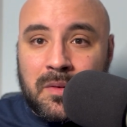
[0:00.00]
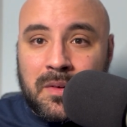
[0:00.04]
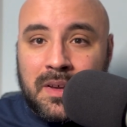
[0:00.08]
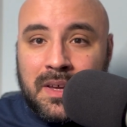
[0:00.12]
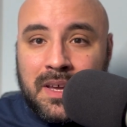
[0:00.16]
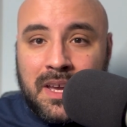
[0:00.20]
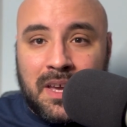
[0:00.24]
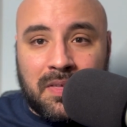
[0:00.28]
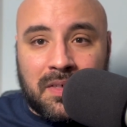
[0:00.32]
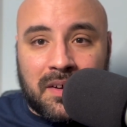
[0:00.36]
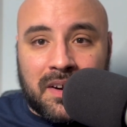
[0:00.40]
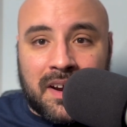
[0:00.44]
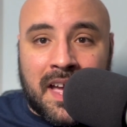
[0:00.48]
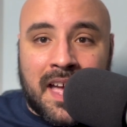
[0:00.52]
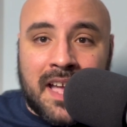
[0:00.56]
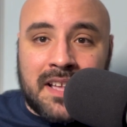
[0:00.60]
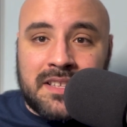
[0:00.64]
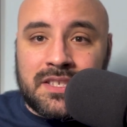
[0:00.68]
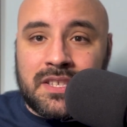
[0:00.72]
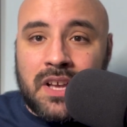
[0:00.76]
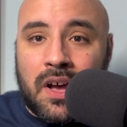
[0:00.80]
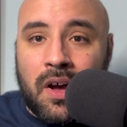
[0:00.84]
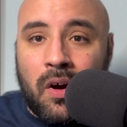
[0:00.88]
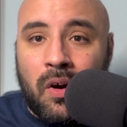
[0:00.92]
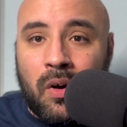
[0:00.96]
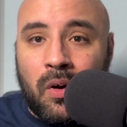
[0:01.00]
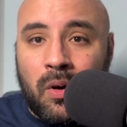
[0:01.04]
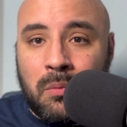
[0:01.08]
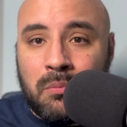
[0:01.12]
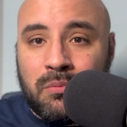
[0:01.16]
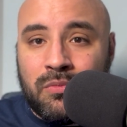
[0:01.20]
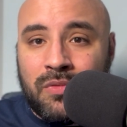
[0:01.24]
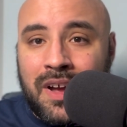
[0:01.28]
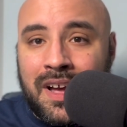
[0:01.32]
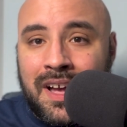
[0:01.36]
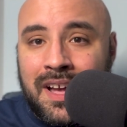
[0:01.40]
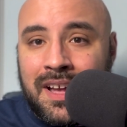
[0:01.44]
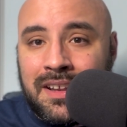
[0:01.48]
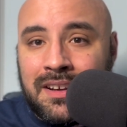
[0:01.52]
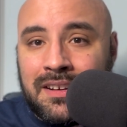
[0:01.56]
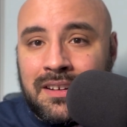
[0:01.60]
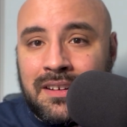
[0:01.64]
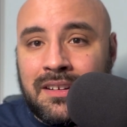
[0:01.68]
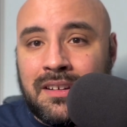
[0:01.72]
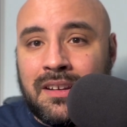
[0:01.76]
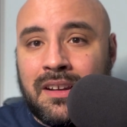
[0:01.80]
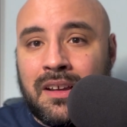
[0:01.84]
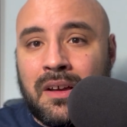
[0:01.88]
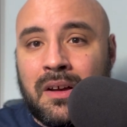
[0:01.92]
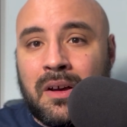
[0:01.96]
he either hits a home
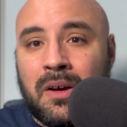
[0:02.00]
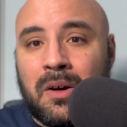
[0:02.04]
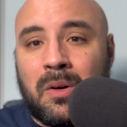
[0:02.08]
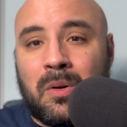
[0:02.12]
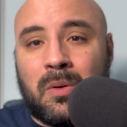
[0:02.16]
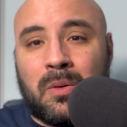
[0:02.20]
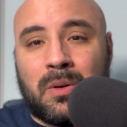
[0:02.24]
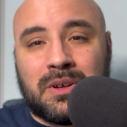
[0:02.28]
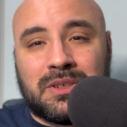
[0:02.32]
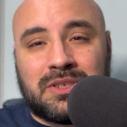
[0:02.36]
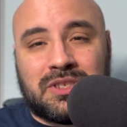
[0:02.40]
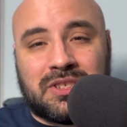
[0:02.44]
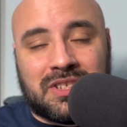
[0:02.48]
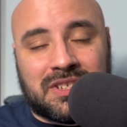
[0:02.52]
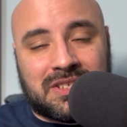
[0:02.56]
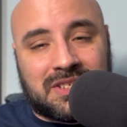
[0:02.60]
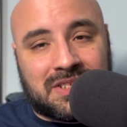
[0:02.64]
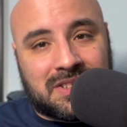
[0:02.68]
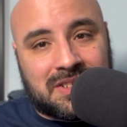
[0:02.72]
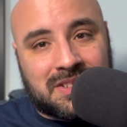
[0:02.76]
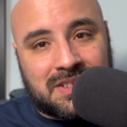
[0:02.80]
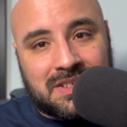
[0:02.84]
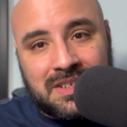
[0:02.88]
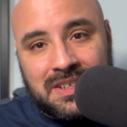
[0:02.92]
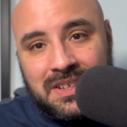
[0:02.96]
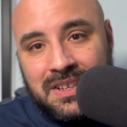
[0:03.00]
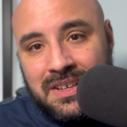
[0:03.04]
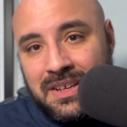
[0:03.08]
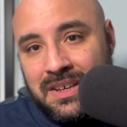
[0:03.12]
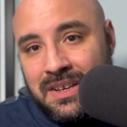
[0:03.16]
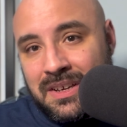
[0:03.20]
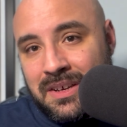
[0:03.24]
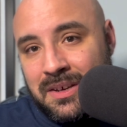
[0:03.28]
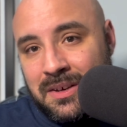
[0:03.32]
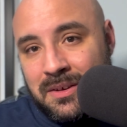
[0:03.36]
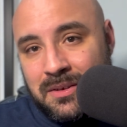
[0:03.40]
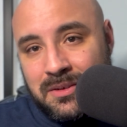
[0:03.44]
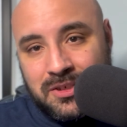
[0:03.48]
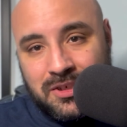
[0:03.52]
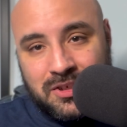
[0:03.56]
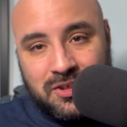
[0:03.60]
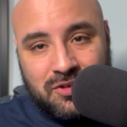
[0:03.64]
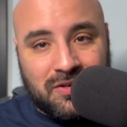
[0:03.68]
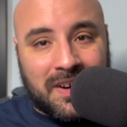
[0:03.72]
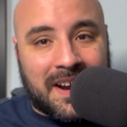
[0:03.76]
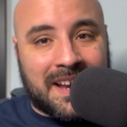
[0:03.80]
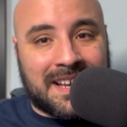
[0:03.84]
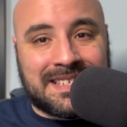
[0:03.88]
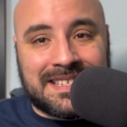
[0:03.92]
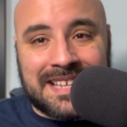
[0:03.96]
run or just
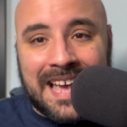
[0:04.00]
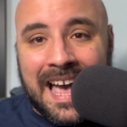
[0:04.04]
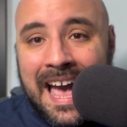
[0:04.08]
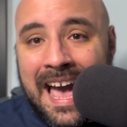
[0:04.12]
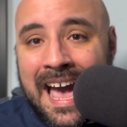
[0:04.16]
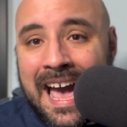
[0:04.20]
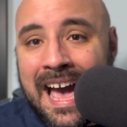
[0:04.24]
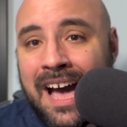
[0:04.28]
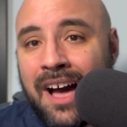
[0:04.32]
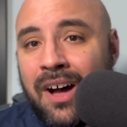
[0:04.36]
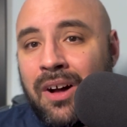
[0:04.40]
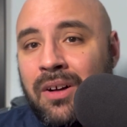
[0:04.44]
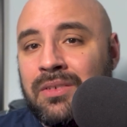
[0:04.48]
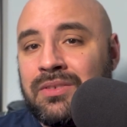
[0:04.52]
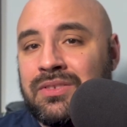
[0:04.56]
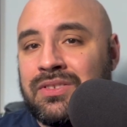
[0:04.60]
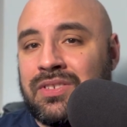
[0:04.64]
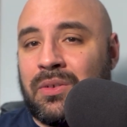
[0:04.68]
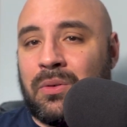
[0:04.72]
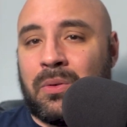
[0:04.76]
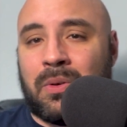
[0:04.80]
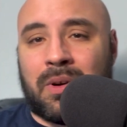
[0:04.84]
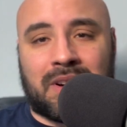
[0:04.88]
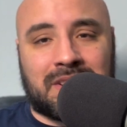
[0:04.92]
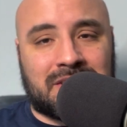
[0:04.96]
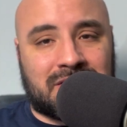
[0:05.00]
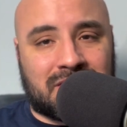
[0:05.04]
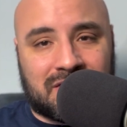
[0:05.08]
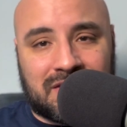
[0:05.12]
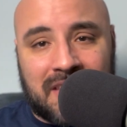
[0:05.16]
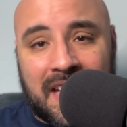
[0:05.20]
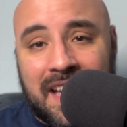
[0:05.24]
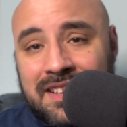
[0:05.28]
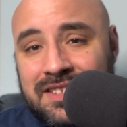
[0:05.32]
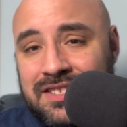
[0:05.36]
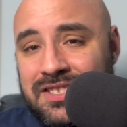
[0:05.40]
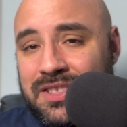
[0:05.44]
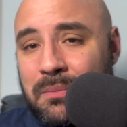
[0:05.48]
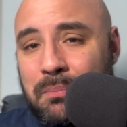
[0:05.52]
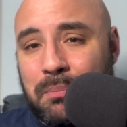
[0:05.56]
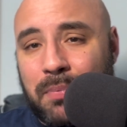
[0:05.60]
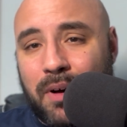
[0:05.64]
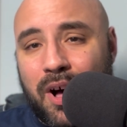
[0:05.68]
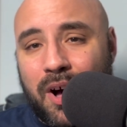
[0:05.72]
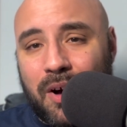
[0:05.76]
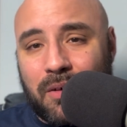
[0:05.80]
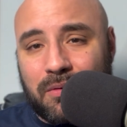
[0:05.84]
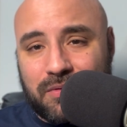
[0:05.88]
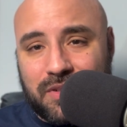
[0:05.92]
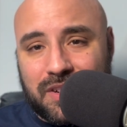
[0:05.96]
strikes out or just hits the
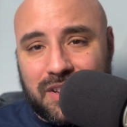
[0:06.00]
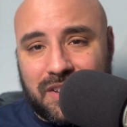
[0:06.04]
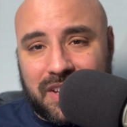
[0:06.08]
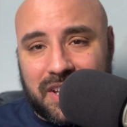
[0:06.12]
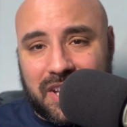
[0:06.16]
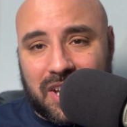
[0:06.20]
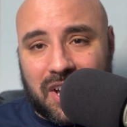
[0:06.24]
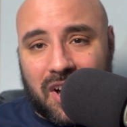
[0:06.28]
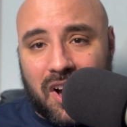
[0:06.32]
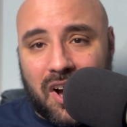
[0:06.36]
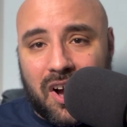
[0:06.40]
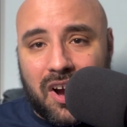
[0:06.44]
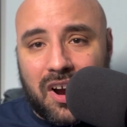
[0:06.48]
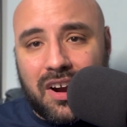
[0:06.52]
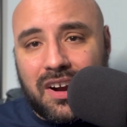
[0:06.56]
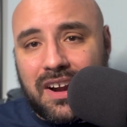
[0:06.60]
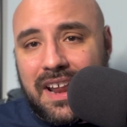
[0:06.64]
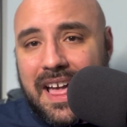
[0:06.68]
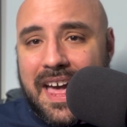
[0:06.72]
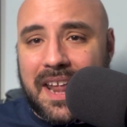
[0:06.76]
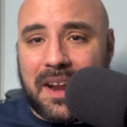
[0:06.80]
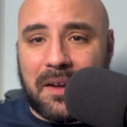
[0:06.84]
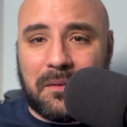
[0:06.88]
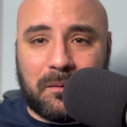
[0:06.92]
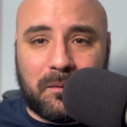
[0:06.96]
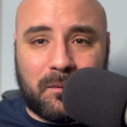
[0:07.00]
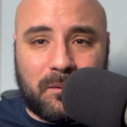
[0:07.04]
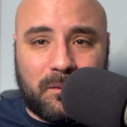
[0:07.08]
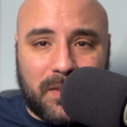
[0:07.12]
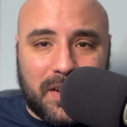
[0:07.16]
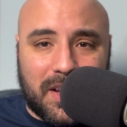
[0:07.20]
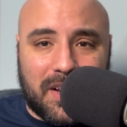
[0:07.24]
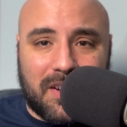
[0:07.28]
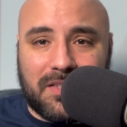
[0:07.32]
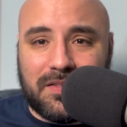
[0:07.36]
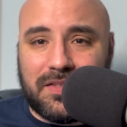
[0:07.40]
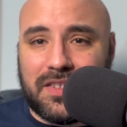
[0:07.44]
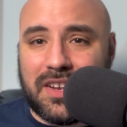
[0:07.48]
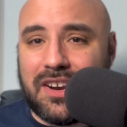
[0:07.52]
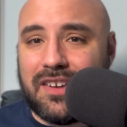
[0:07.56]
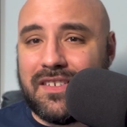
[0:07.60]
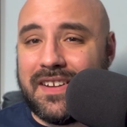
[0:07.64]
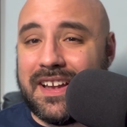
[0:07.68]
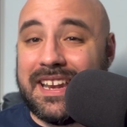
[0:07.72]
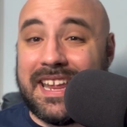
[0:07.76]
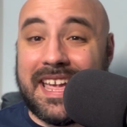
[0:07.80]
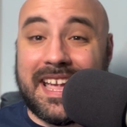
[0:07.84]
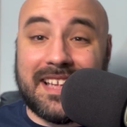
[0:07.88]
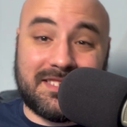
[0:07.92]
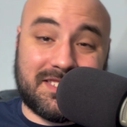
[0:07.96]
ball really hard out of fielder,
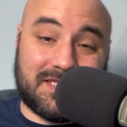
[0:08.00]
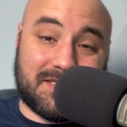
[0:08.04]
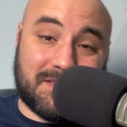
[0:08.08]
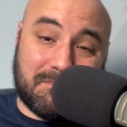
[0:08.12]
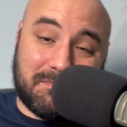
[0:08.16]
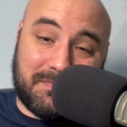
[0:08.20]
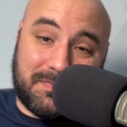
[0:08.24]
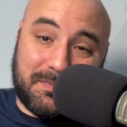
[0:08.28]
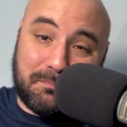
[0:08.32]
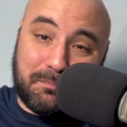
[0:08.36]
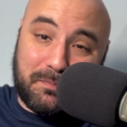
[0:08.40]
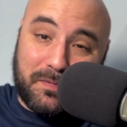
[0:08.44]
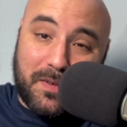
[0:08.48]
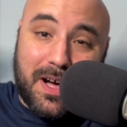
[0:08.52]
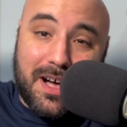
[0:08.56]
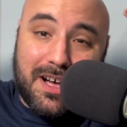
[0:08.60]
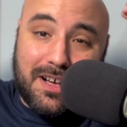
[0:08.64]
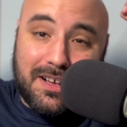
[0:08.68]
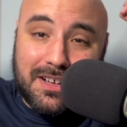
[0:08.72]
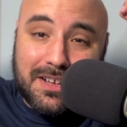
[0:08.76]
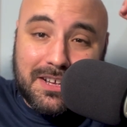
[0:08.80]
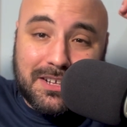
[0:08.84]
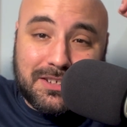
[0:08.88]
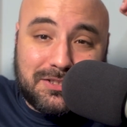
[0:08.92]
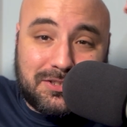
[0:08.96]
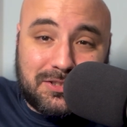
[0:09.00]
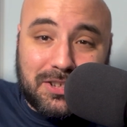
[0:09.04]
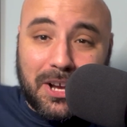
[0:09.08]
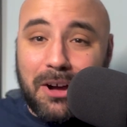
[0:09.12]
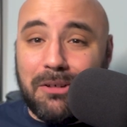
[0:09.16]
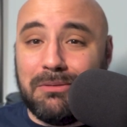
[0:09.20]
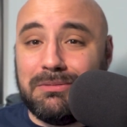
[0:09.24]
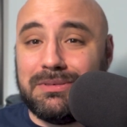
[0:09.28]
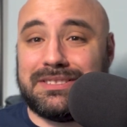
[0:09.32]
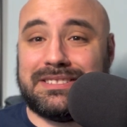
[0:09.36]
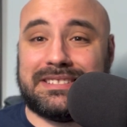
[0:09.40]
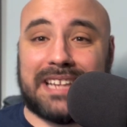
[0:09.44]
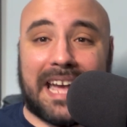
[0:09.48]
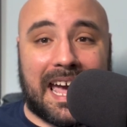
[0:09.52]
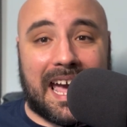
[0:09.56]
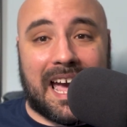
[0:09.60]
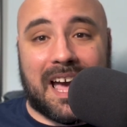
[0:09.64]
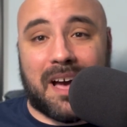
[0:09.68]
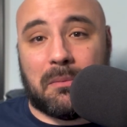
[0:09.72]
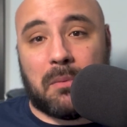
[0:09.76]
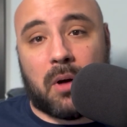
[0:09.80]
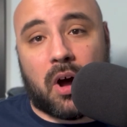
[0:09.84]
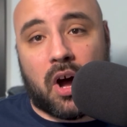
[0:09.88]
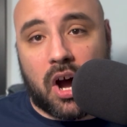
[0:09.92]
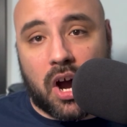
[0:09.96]
and he hits the ball so
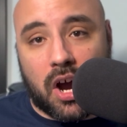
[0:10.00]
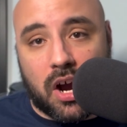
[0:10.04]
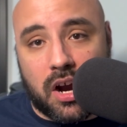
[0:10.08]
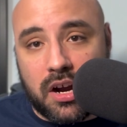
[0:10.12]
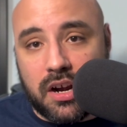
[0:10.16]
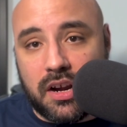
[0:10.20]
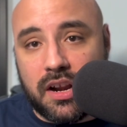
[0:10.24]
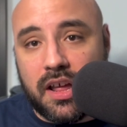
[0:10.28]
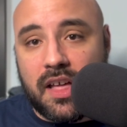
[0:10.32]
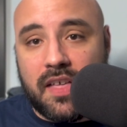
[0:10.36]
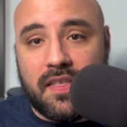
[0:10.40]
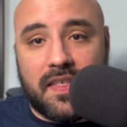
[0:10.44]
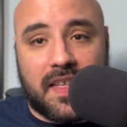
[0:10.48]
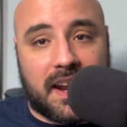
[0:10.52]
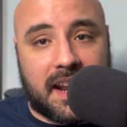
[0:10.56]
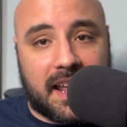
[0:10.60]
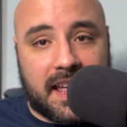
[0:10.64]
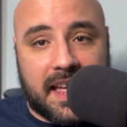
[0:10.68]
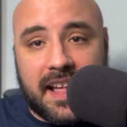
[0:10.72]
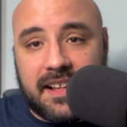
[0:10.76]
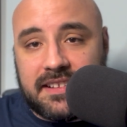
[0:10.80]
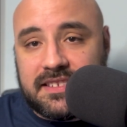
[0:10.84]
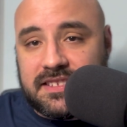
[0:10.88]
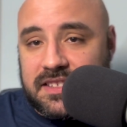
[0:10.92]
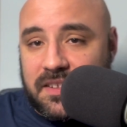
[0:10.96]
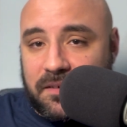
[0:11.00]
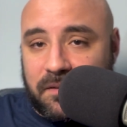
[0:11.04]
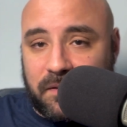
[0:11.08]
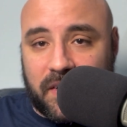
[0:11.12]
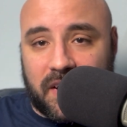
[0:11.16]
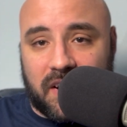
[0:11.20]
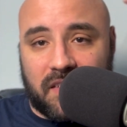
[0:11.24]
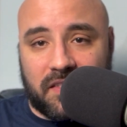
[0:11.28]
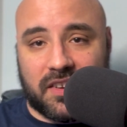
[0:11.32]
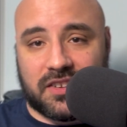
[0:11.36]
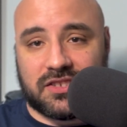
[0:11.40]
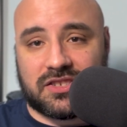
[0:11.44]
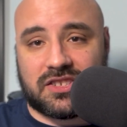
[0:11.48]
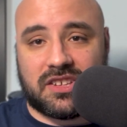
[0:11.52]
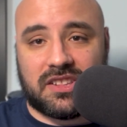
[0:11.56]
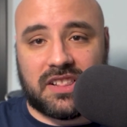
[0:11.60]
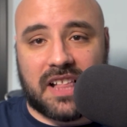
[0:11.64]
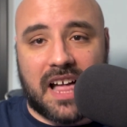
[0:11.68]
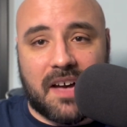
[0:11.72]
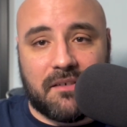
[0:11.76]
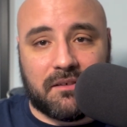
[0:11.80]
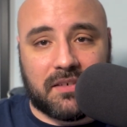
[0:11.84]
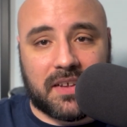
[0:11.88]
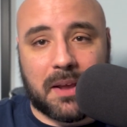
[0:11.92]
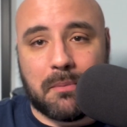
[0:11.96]
damn hard that it hits the fielder's
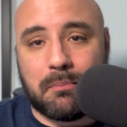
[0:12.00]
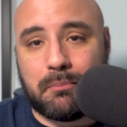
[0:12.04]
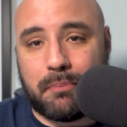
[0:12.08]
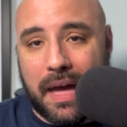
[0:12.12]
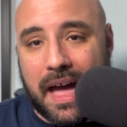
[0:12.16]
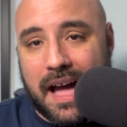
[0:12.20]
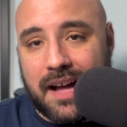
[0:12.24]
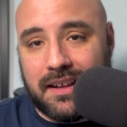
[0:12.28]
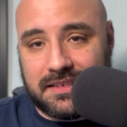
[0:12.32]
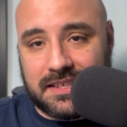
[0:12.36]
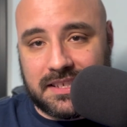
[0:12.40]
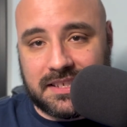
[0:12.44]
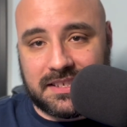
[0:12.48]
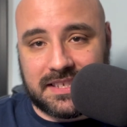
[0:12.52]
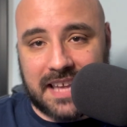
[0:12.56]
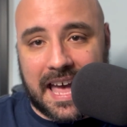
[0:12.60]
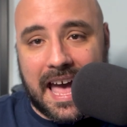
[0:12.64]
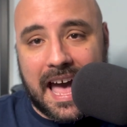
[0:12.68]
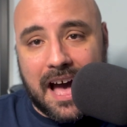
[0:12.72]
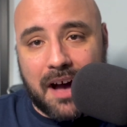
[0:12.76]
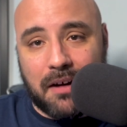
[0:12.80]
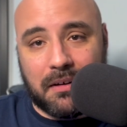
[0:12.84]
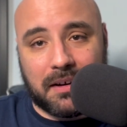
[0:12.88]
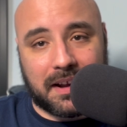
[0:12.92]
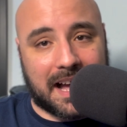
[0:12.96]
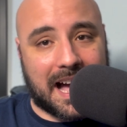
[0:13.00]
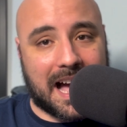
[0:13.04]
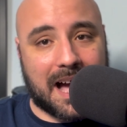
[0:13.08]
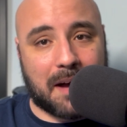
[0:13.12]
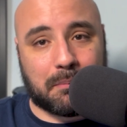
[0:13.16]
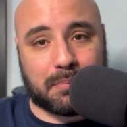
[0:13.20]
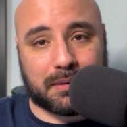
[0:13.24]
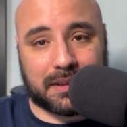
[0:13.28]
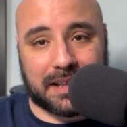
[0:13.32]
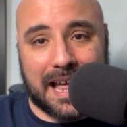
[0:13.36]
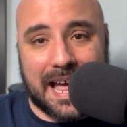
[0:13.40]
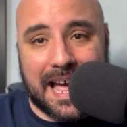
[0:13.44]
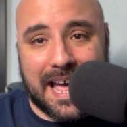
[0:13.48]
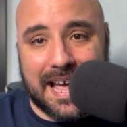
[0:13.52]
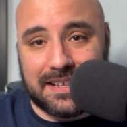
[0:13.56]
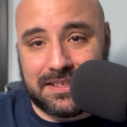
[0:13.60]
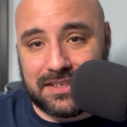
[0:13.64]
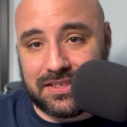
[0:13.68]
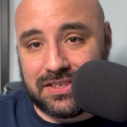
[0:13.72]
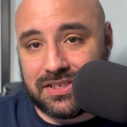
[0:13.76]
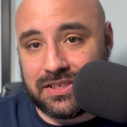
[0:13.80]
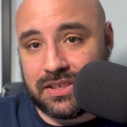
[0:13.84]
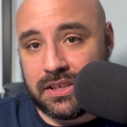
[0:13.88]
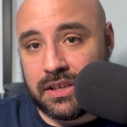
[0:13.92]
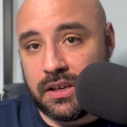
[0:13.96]
glove and it bounces out. God
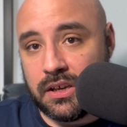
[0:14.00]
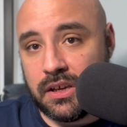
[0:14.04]
bless.